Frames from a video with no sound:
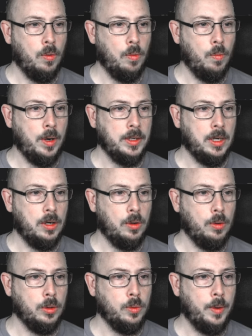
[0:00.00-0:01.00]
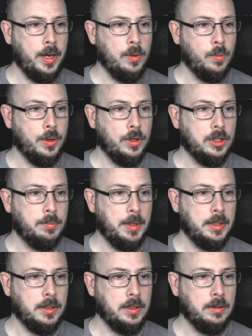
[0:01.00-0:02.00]
Why the old way works
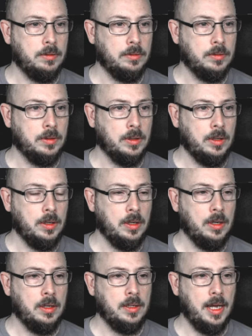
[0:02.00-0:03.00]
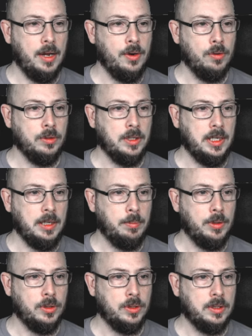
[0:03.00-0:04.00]
better. The anon key
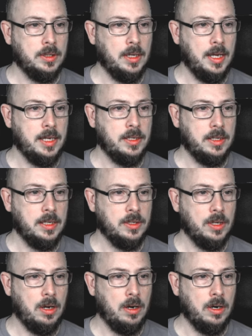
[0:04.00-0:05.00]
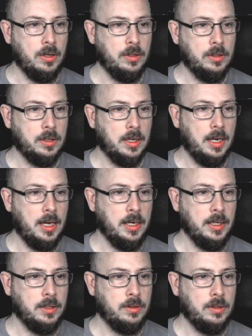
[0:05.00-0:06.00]
plus SSR
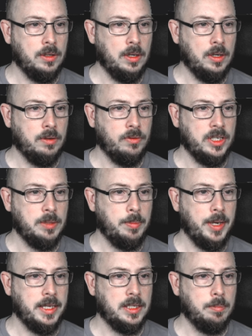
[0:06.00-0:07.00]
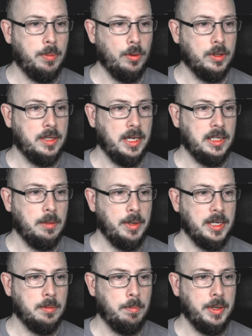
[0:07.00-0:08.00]
client respects Bolt
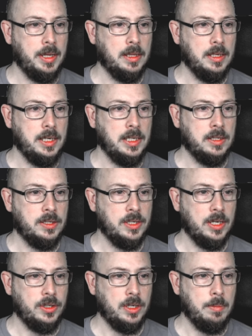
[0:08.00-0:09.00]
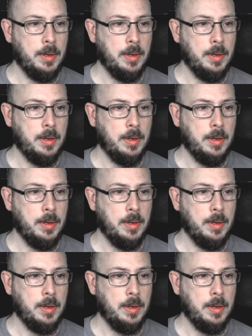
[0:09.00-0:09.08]
database built-in session